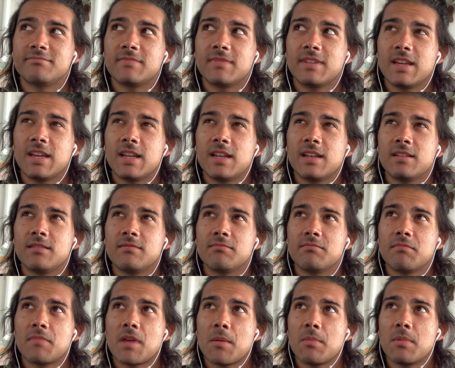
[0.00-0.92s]
In
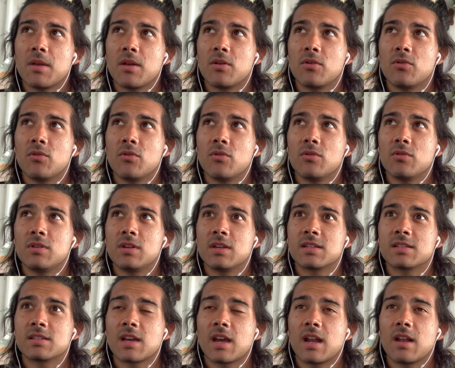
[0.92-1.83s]
maybe a good,
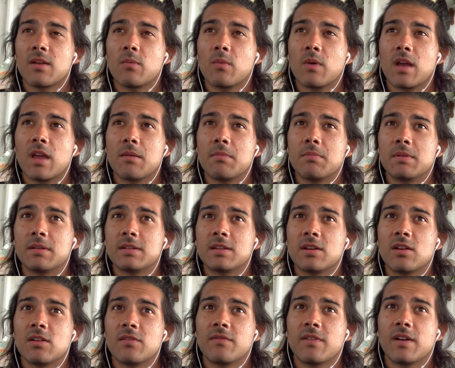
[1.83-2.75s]
excited way, but
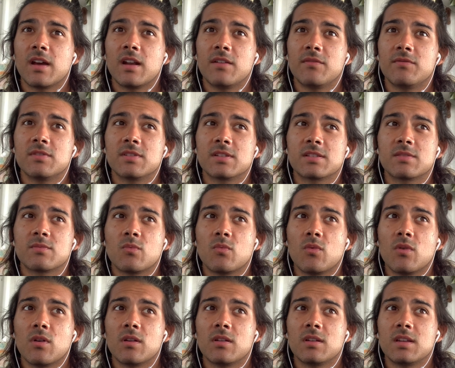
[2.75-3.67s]
terrified of just
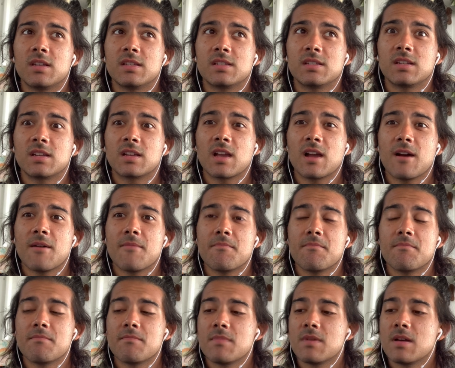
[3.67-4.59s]
what is to
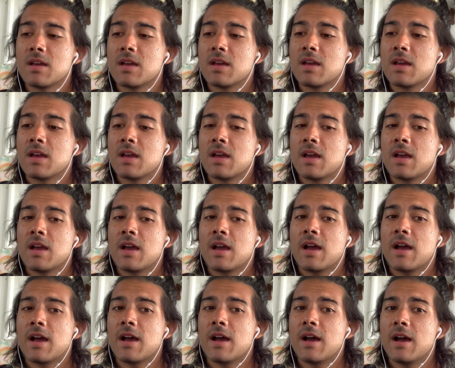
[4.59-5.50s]
come
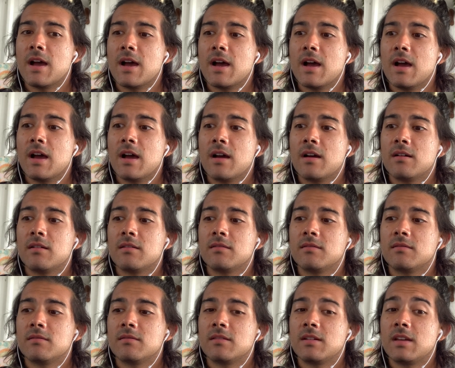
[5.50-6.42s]
uh,
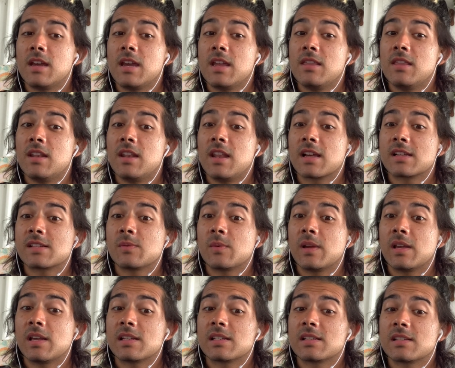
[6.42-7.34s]
in the next
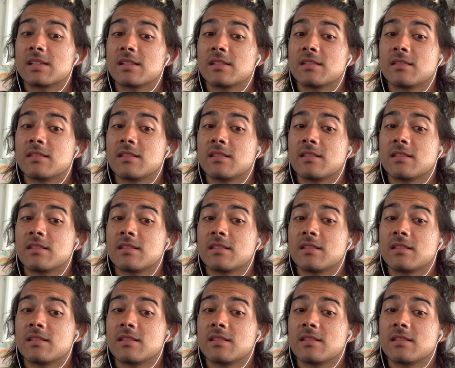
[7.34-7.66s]
weeks.